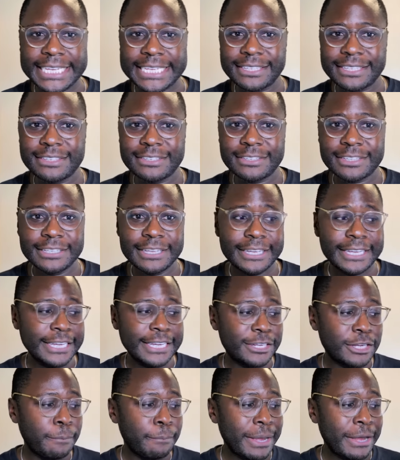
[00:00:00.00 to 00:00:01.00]
gives us a
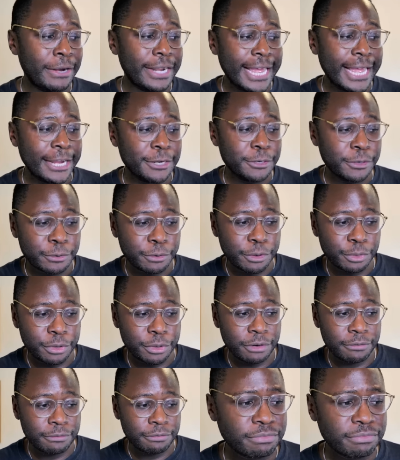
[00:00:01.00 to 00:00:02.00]
compound annual growth
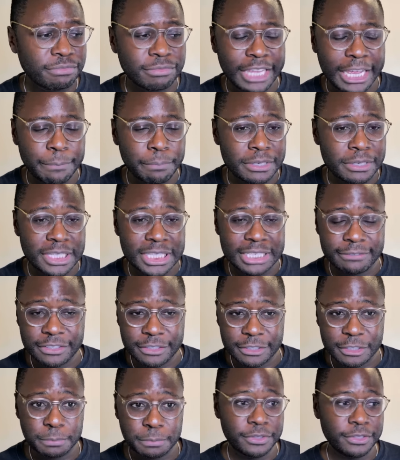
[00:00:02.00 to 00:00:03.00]
rate of
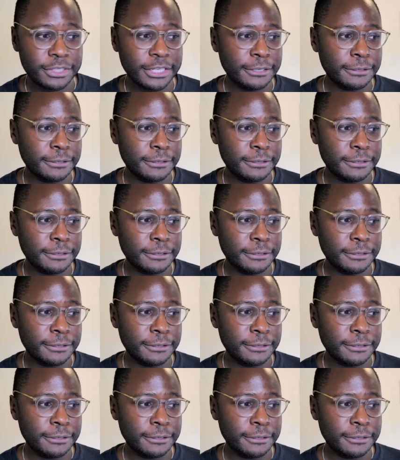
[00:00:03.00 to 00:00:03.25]
9.76%.